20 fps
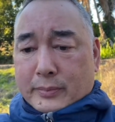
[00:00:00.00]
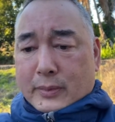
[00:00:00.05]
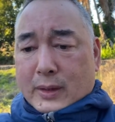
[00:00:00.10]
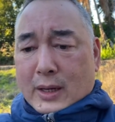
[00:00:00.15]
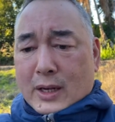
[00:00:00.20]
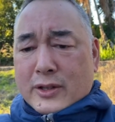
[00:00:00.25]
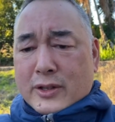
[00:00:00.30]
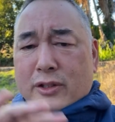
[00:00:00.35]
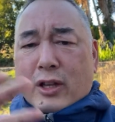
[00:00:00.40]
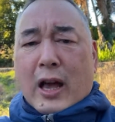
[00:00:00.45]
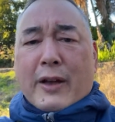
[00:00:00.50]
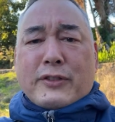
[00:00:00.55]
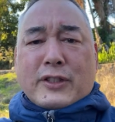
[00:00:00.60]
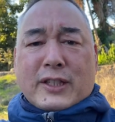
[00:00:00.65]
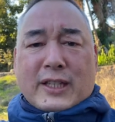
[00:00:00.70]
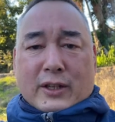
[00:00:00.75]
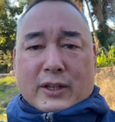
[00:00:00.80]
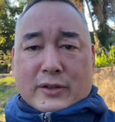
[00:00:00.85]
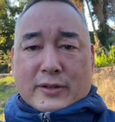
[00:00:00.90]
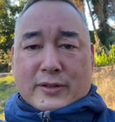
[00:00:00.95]
soft
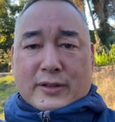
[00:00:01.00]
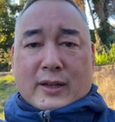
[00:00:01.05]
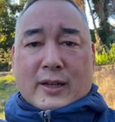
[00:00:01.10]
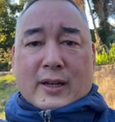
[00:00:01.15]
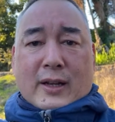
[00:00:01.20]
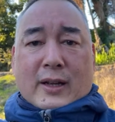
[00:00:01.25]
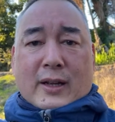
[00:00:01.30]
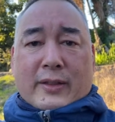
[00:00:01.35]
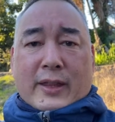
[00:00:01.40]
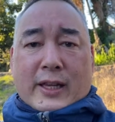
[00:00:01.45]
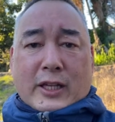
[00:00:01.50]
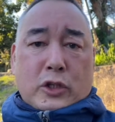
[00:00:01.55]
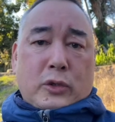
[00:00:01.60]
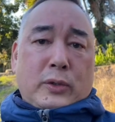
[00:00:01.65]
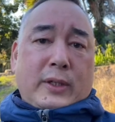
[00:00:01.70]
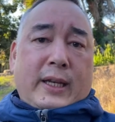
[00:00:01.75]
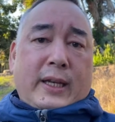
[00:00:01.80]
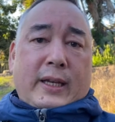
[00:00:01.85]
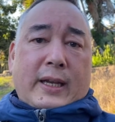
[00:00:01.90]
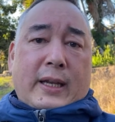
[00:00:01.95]
skills that you
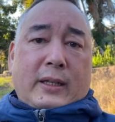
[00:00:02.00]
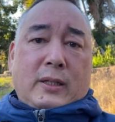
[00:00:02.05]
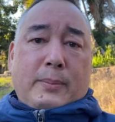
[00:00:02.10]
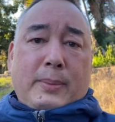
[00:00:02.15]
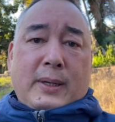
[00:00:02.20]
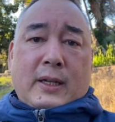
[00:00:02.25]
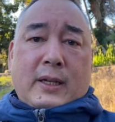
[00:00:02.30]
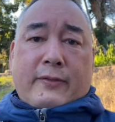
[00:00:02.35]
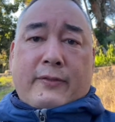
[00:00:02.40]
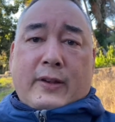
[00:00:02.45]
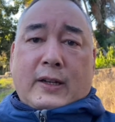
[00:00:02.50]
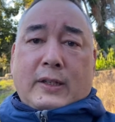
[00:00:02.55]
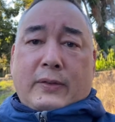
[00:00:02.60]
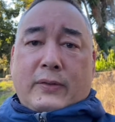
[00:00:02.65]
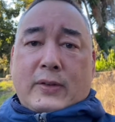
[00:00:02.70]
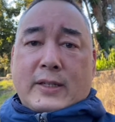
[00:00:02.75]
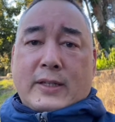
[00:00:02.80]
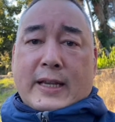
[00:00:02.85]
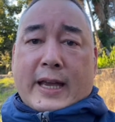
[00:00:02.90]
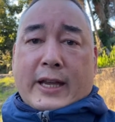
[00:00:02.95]
need to be an effective
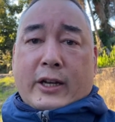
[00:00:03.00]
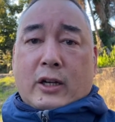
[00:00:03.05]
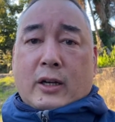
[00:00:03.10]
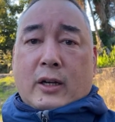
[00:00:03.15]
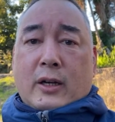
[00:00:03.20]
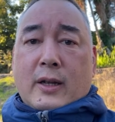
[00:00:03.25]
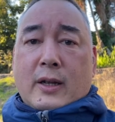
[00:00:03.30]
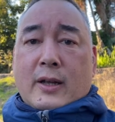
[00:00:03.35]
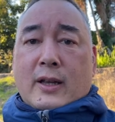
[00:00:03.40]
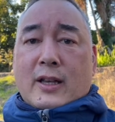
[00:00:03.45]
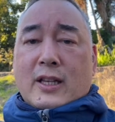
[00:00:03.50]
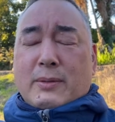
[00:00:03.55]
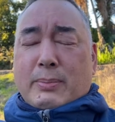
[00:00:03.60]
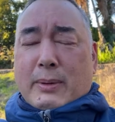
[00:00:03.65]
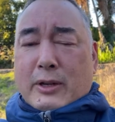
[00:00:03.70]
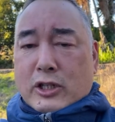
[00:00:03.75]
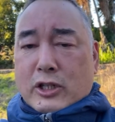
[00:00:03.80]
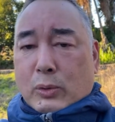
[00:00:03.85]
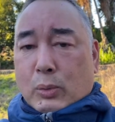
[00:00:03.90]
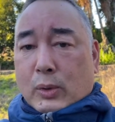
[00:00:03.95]
designer,
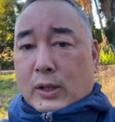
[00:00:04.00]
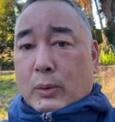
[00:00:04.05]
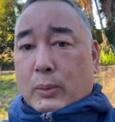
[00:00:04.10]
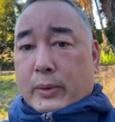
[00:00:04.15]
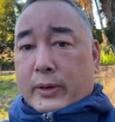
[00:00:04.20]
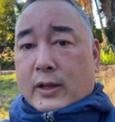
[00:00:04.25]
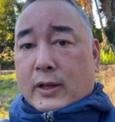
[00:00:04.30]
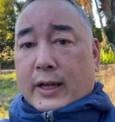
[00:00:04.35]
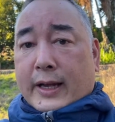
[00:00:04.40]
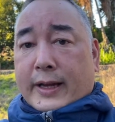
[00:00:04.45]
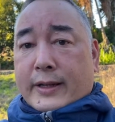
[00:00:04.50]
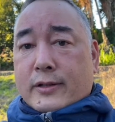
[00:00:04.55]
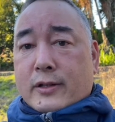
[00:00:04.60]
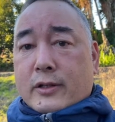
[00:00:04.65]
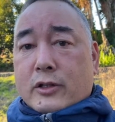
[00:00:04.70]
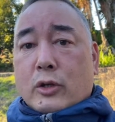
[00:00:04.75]
especially working with clients.